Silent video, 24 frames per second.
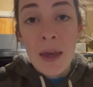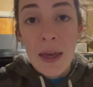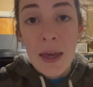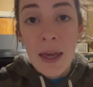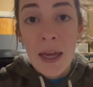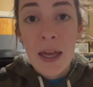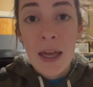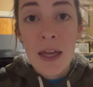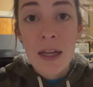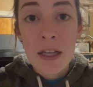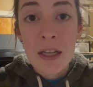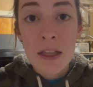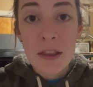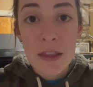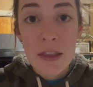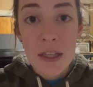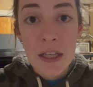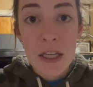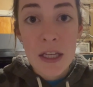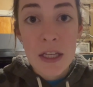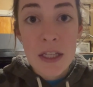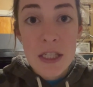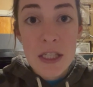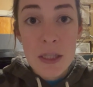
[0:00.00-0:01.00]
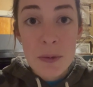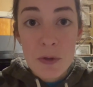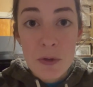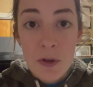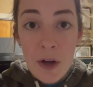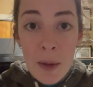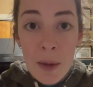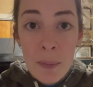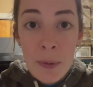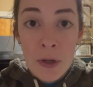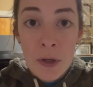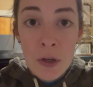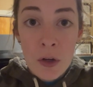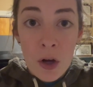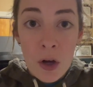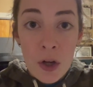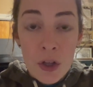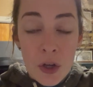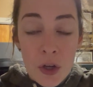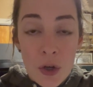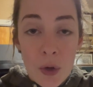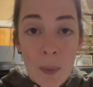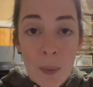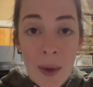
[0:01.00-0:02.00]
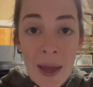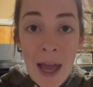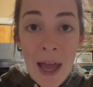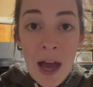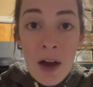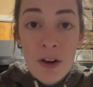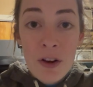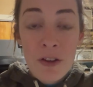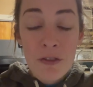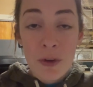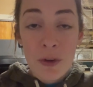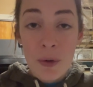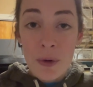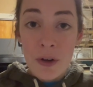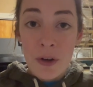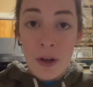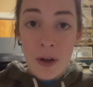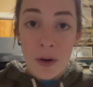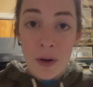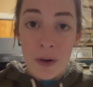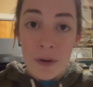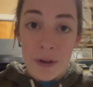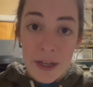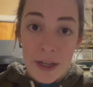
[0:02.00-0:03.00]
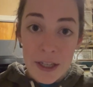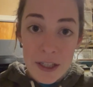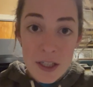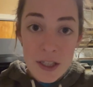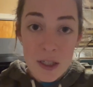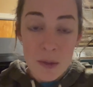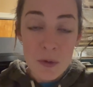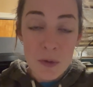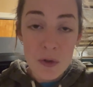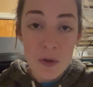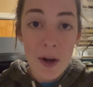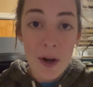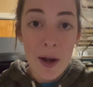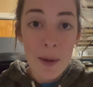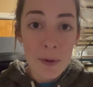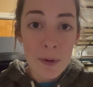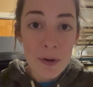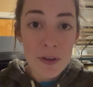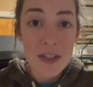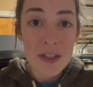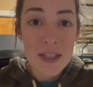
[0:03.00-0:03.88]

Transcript: and hit the subscribe button on your way out if you are not already a subscriber.